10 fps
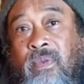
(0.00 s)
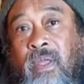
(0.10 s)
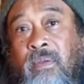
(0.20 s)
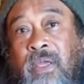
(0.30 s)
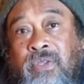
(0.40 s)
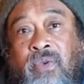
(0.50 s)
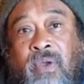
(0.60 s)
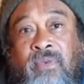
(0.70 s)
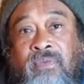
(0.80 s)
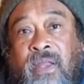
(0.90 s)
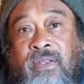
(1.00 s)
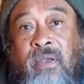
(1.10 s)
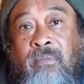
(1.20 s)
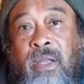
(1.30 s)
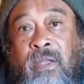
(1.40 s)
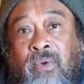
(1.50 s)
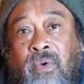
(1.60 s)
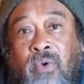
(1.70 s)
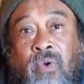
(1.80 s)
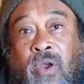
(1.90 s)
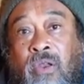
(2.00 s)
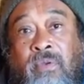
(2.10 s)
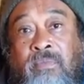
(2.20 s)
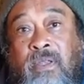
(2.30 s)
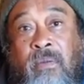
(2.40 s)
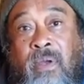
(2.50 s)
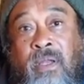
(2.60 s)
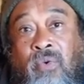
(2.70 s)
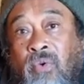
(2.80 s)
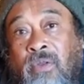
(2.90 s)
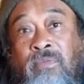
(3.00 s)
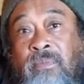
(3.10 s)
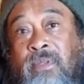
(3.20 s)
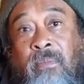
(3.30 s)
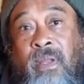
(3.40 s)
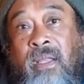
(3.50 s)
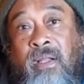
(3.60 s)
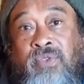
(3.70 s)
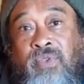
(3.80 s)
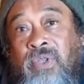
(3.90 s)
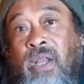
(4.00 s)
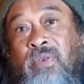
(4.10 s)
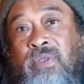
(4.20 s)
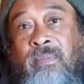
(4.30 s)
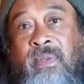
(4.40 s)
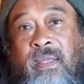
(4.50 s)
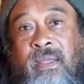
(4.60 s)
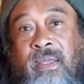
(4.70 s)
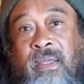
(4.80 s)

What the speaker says: At best you have to find somebody who heard from somebody who heard from somebody else to tell you something.